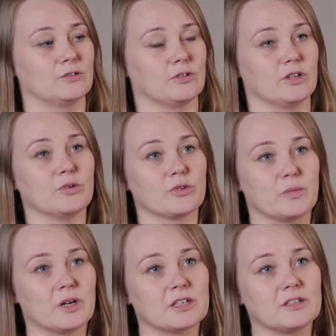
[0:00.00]
the
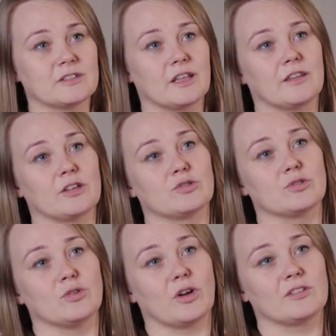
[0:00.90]
youth workers that they
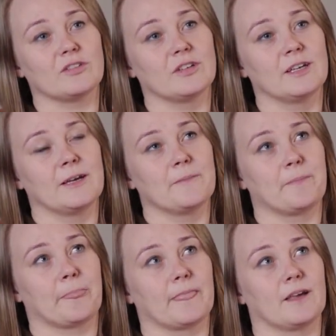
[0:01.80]
should not
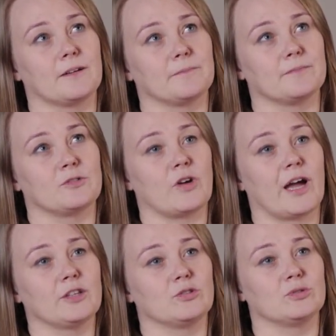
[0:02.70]

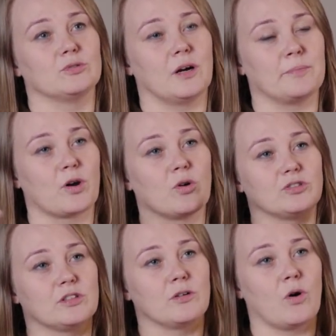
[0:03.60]
try to
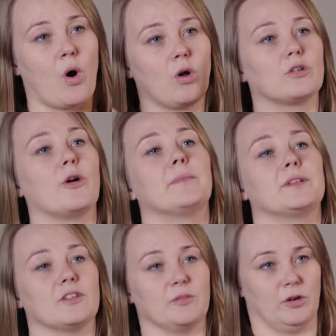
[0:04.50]
approach the whole
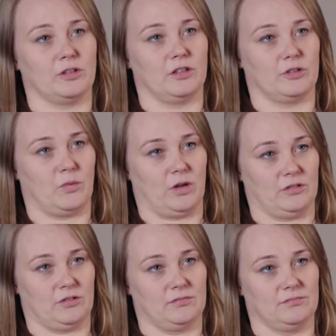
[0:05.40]
competence model at
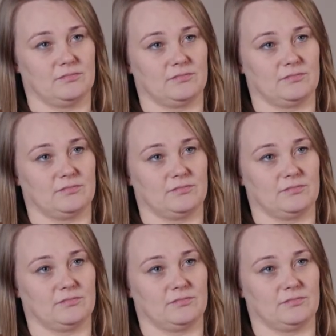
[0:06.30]
once.